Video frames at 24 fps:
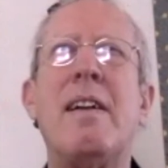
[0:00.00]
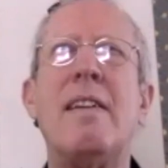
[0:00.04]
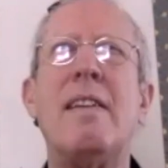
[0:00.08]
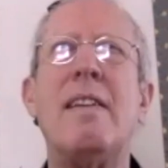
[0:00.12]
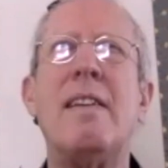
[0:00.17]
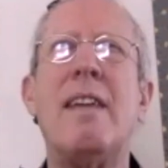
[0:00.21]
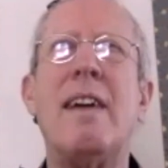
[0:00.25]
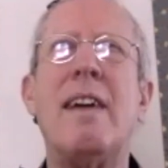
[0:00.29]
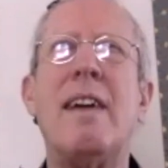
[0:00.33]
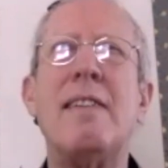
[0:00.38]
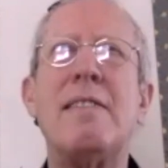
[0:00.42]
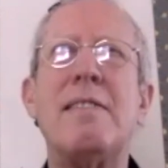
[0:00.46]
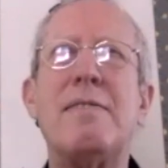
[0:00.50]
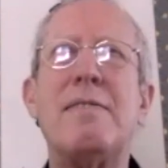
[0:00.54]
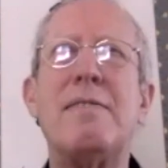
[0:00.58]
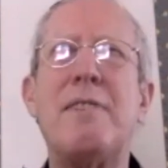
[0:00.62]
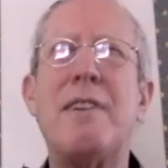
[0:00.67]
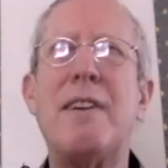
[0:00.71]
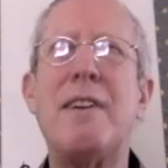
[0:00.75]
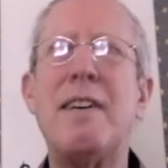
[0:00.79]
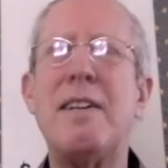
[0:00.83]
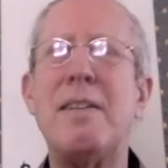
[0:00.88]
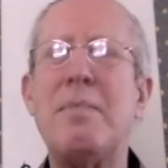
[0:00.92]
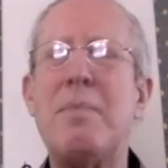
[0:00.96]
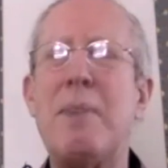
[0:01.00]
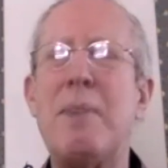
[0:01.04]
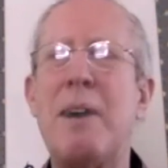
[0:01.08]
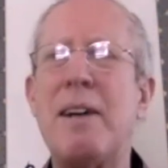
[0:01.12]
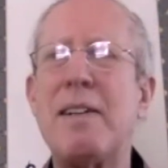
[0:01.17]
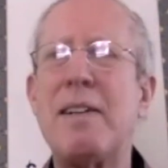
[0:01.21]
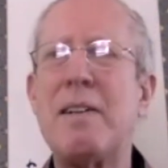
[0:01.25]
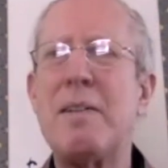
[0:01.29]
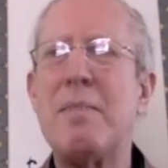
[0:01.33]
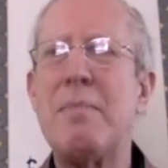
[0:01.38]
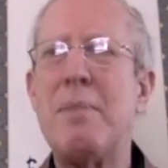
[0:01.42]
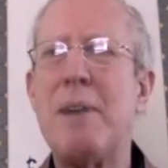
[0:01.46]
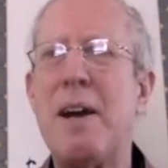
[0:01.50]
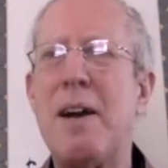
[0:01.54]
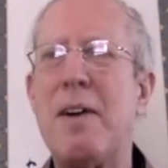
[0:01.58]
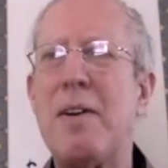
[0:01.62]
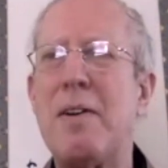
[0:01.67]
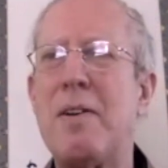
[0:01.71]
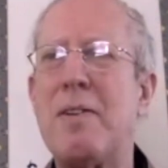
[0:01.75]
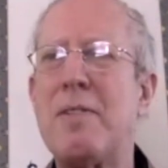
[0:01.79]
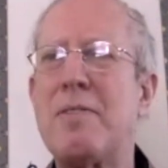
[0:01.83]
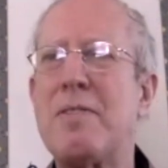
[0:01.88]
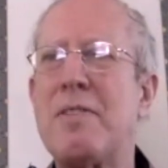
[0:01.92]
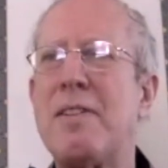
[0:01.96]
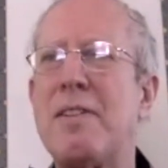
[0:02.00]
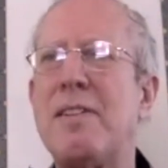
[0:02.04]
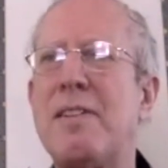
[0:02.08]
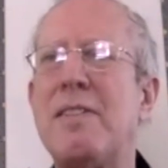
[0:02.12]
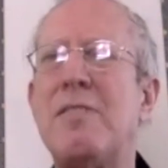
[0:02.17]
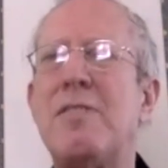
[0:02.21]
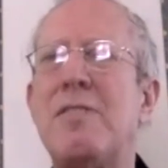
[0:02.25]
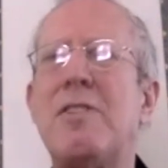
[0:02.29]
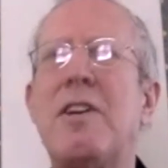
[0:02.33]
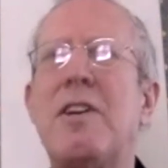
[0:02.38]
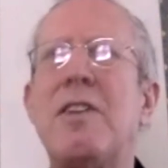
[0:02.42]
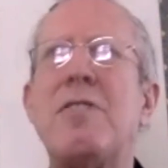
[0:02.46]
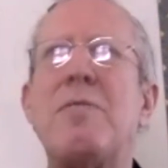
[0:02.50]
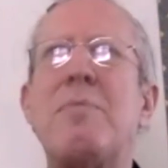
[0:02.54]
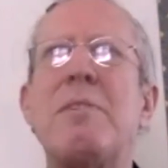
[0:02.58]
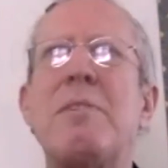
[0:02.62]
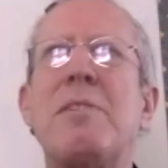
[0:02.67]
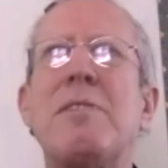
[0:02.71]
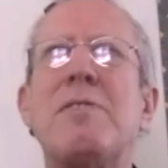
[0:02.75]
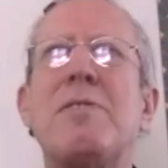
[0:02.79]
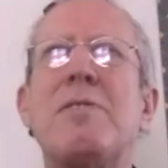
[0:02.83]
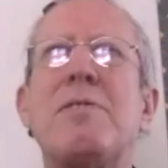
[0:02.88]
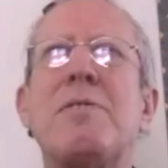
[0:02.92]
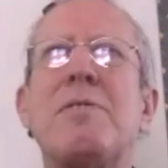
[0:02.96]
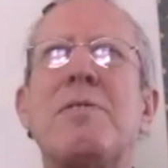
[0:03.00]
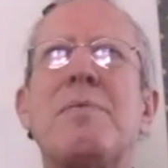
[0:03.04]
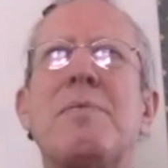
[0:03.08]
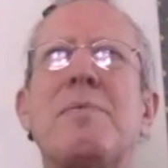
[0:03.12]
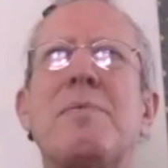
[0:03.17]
not defined by comparison and judgments.